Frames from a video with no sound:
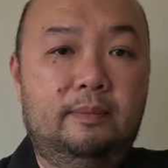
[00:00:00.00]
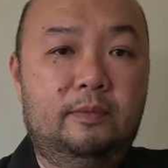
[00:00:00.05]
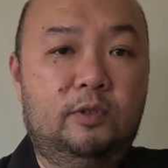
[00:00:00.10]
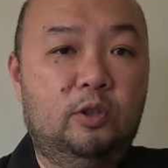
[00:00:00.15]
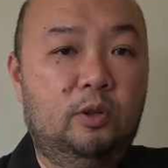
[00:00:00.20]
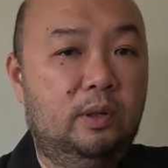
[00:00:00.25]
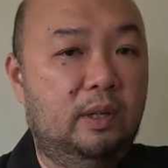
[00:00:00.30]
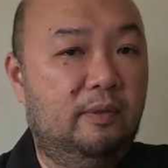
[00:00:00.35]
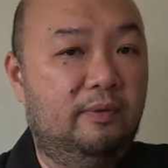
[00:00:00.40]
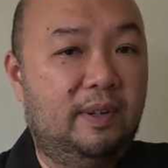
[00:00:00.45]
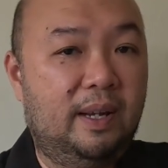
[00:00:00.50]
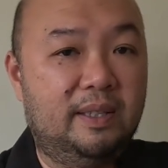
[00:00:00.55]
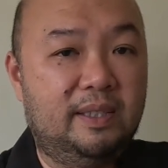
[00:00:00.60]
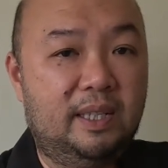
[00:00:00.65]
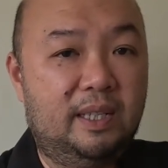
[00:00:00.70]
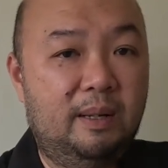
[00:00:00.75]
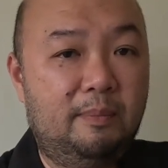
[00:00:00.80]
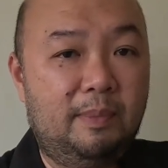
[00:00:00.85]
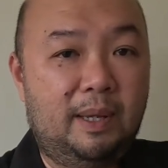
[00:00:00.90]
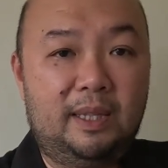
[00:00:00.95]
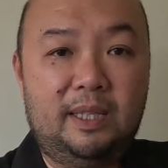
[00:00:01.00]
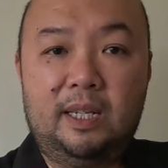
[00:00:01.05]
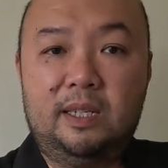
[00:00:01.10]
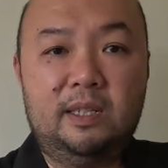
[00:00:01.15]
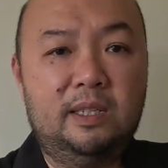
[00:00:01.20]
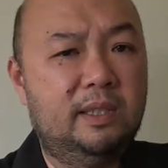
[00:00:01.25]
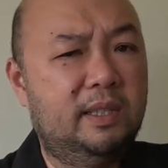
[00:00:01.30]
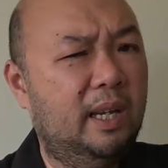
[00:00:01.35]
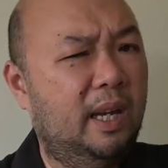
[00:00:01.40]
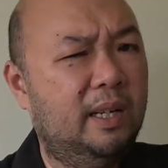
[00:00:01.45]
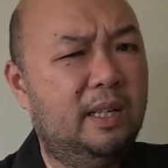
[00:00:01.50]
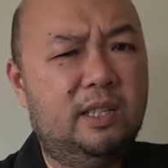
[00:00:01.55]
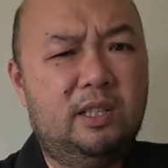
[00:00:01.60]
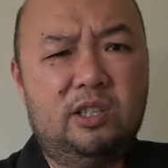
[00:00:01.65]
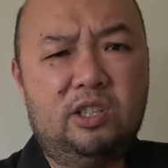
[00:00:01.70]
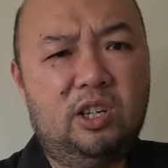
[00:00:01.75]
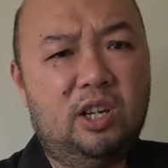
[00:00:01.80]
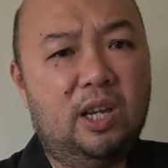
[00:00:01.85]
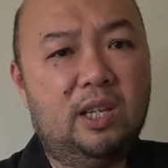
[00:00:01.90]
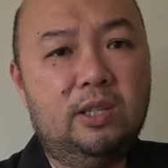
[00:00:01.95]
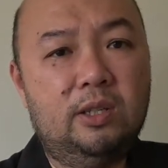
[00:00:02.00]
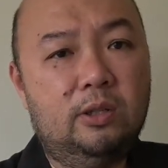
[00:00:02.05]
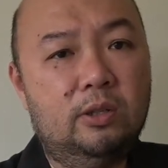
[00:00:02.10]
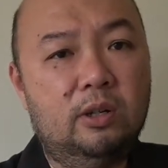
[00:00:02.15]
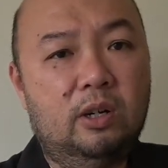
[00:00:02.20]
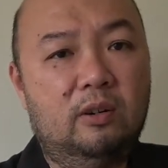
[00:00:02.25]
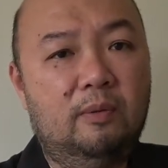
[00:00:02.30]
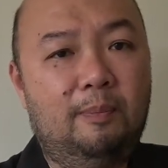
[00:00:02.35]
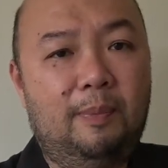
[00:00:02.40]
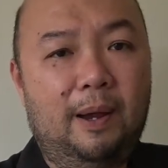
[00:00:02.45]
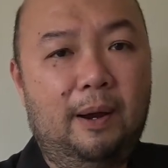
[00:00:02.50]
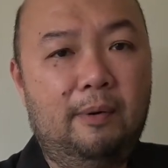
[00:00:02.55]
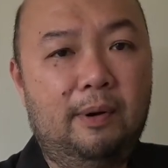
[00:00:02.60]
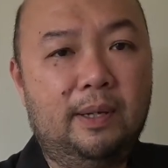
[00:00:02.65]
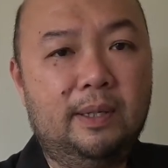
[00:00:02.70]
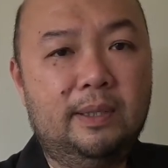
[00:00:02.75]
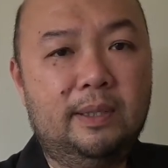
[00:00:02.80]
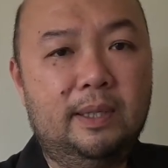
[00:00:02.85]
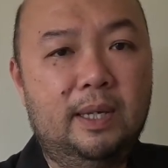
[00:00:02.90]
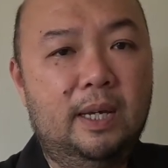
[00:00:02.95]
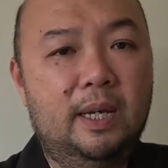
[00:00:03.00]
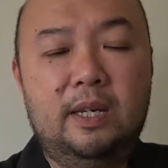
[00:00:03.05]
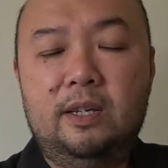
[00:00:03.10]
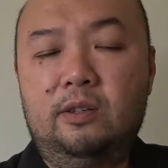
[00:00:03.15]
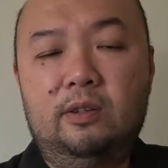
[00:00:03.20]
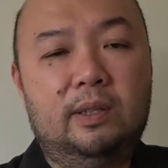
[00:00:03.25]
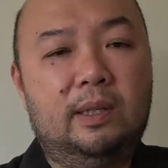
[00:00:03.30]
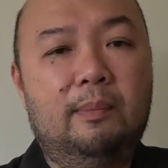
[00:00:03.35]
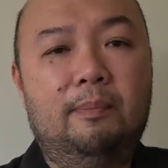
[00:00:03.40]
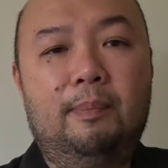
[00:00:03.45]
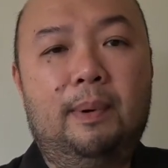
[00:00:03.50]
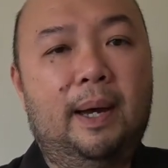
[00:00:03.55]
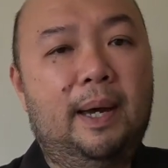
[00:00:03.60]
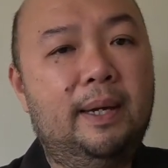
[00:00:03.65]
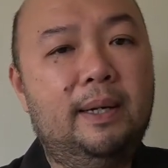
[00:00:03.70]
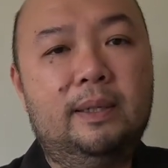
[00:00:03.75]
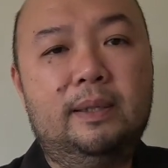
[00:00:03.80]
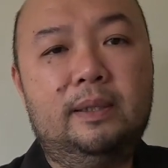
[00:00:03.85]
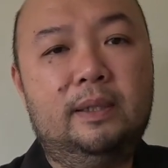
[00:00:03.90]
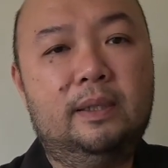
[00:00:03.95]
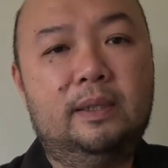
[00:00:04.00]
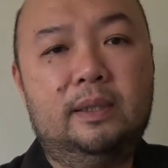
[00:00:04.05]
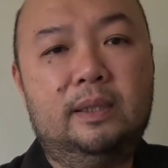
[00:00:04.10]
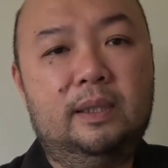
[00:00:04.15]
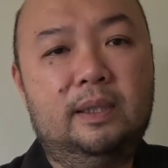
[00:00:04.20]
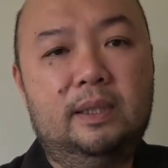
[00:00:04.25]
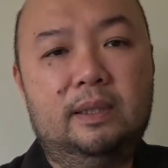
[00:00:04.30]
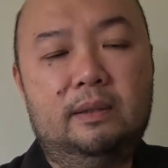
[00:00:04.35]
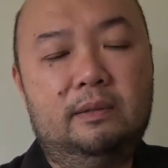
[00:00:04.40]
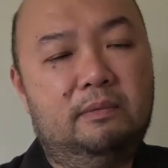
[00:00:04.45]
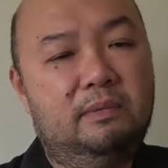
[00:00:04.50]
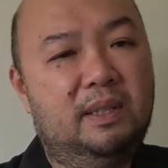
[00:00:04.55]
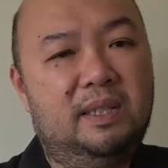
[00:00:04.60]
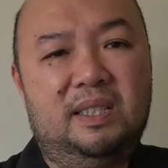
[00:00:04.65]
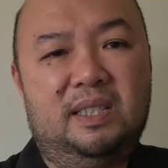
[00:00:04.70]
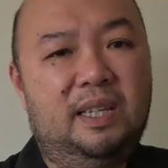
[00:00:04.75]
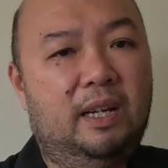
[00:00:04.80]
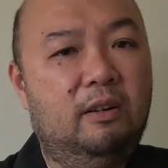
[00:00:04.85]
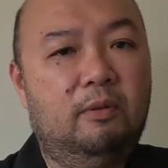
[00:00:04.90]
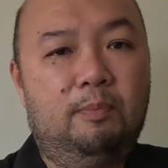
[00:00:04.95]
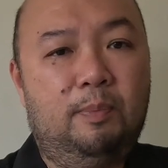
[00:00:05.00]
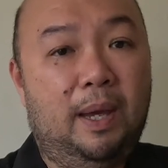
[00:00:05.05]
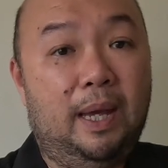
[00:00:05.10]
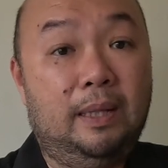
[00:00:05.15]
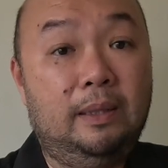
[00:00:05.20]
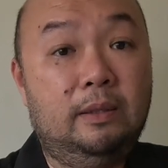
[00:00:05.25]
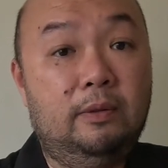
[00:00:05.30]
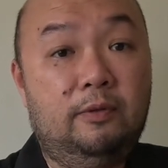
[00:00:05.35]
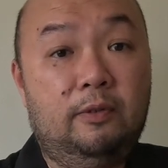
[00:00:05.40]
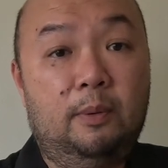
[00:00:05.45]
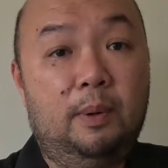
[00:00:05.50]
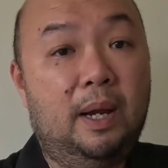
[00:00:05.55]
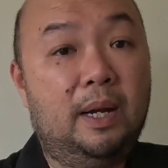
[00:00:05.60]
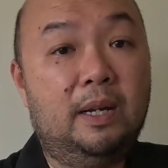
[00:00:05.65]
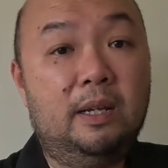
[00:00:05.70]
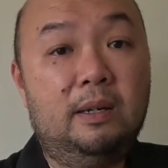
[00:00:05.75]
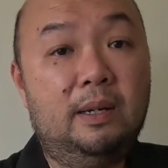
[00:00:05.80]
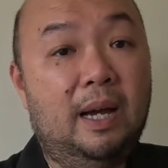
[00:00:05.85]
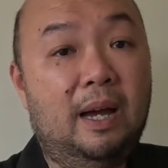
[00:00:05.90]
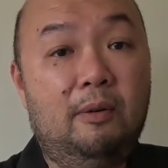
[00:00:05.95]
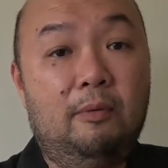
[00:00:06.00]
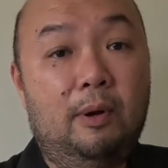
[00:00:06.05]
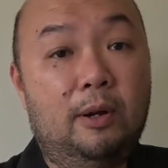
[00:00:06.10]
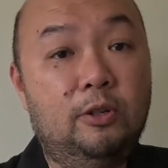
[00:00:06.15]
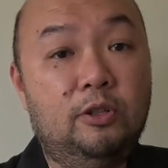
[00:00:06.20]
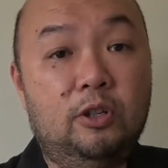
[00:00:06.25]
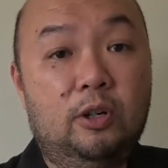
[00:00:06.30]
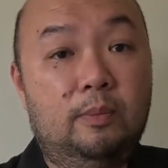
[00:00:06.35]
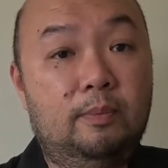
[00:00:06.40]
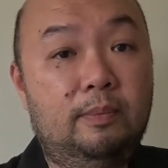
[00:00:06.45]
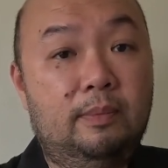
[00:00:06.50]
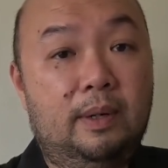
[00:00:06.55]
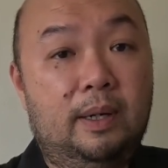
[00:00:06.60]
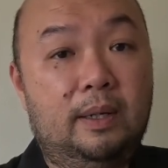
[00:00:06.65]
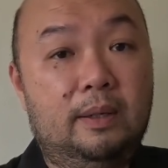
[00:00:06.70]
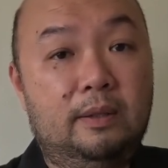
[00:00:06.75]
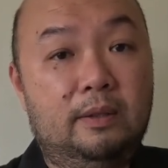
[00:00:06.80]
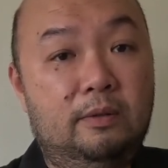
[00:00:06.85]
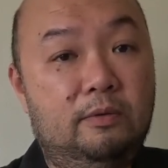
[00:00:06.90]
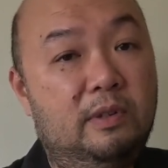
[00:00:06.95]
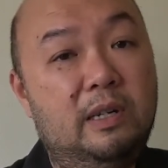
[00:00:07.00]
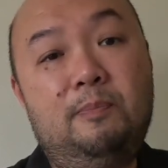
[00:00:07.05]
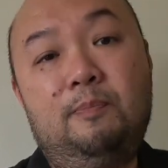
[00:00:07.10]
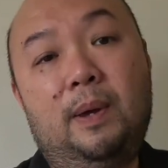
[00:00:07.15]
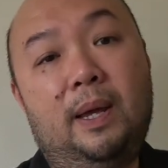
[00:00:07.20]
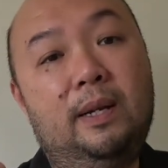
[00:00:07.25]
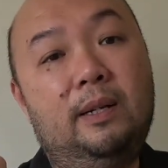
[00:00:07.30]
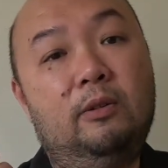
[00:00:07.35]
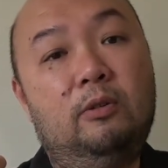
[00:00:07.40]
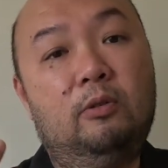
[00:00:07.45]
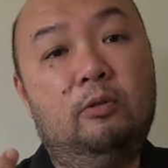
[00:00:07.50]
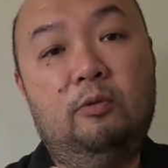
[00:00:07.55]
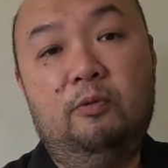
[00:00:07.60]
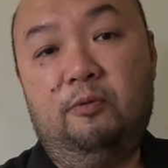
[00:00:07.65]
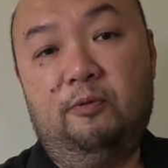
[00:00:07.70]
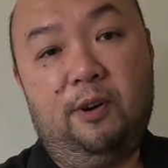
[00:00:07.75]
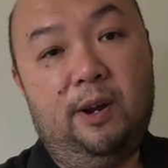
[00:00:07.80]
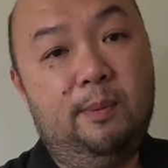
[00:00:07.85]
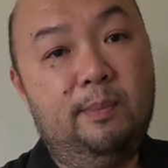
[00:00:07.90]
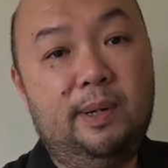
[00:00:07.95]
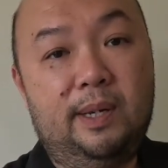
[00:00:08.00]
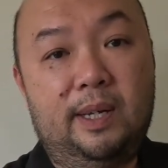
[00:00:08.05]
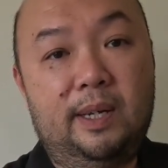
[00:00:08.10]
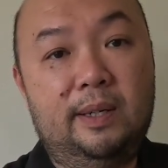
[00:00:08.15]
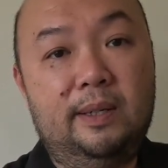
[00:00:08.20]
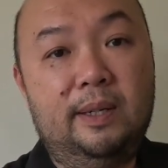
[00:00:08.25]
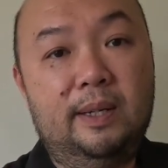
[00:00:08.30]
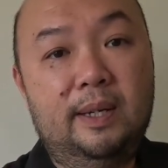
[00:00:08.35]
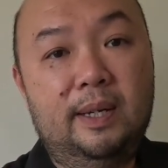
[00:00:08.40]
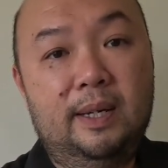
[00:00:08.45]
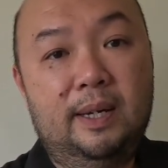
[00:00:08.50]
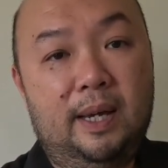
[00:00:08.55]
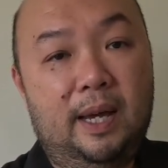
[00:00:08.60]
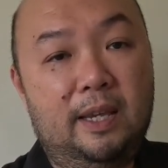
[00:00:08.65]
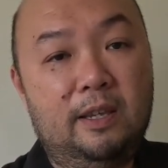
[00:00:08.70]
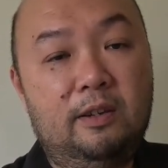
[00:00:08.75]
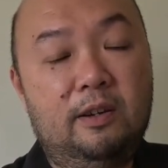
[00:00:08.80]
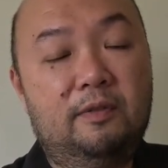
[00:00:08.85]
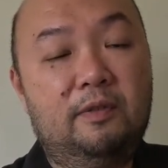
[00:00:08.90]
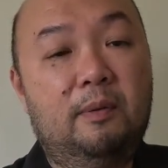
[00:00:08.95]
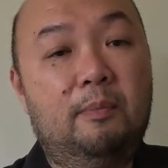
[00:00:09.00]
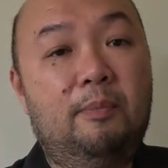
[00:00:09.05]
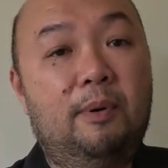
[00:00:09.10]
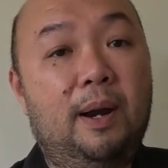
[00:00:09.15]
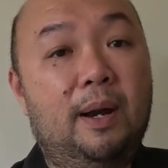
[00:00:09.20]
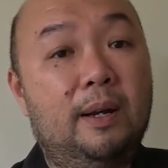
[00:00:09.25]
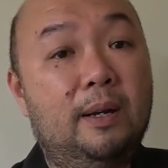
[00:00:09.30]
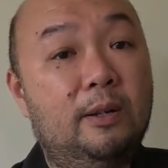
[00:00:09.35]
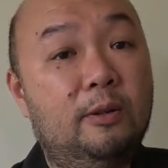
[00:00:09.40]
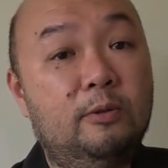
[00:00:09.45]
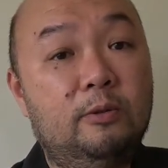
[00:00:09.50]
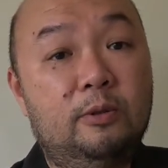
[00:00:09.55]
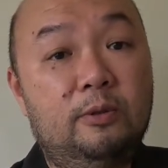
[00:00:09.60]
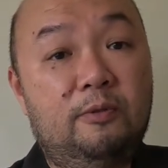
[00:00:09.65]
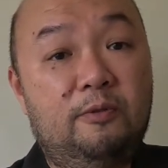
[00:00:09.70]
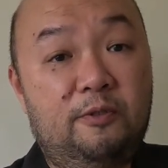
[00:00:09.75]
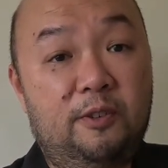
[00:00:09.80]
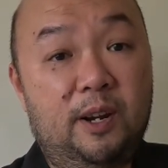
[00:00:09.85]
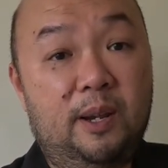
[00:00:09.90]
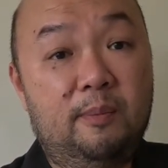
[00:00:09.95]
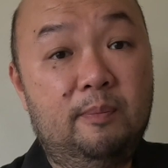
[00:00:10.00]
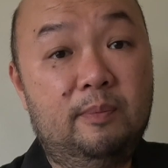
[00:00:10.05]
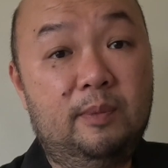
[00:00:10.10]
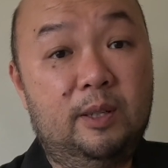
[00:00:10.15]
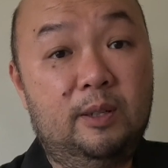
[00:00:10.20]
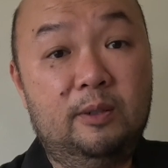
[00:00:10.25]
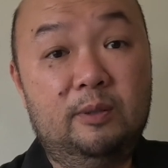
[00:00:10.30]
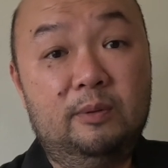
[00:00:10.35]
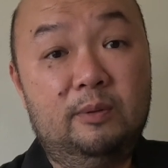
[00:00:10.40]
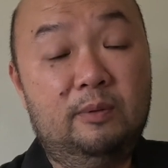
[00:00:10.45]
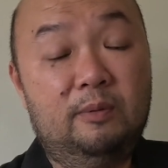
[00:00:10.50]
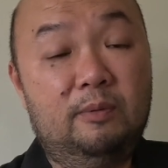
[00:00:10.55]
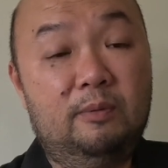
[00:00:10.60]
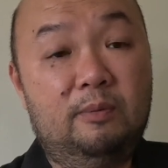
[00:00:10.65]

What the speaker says: So if there's any maintenance, any change of bearings, you can buy a set of paint from any hardware shop and repaint the whole frame again, and you have a brand new frame, you know,